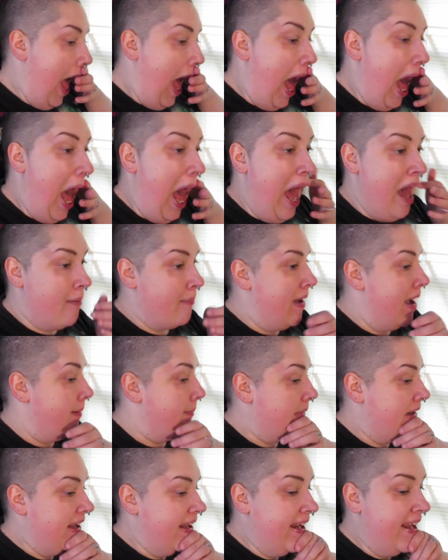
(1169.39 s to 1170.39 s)
Um,
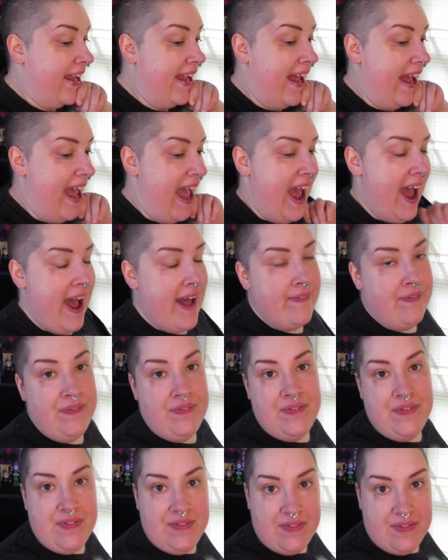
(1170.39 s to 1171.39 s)
I'm going to add
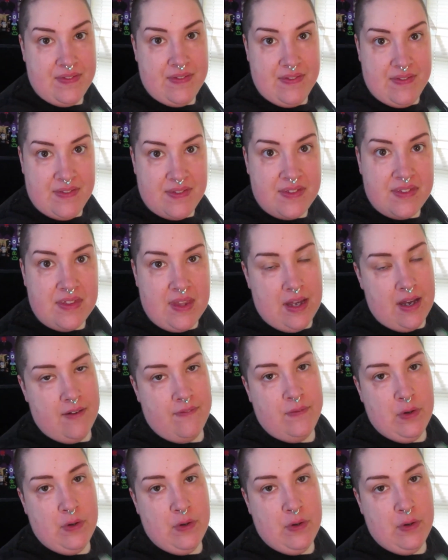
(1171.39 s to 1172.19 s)
the